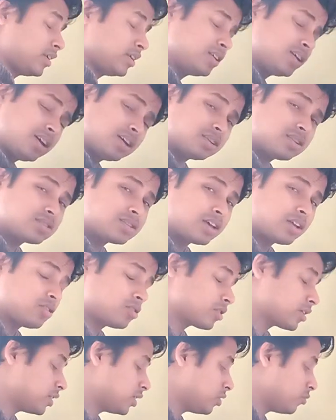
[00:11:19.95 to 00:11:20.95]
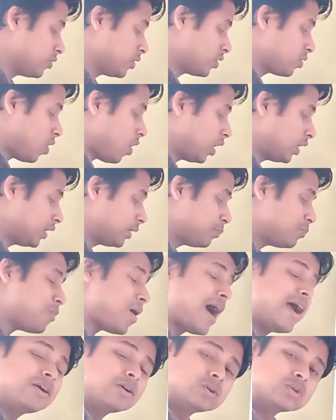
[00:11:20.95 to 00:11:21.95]
any other cell organelle, we call
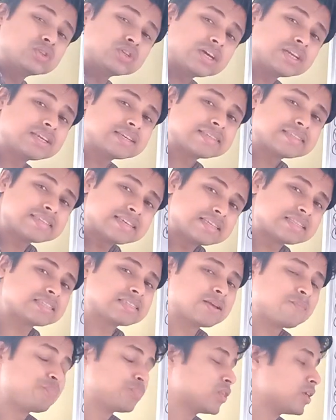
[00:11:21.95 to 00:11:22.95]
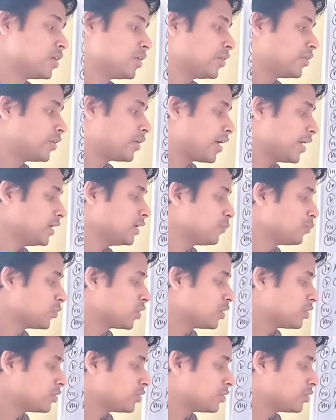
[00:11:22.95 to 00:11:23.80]
biogenesis, right?